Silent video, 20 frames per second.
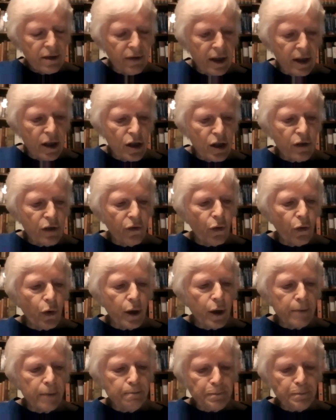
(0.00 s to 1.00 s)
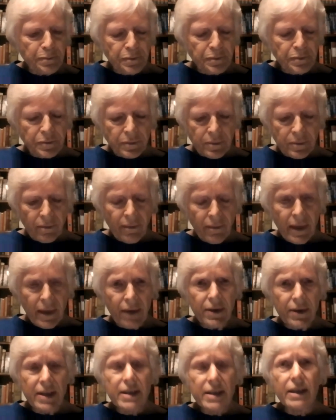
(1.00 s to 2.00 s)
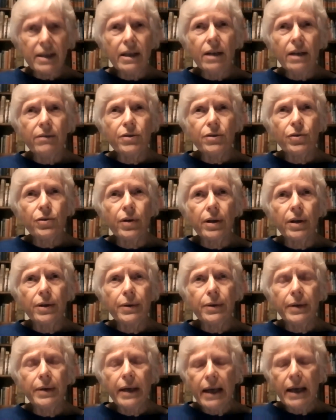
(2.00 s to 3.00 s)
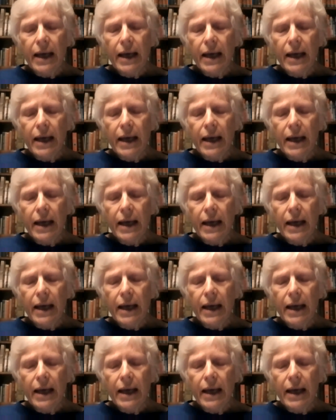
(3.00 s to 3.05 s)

finished for the City of Toronto.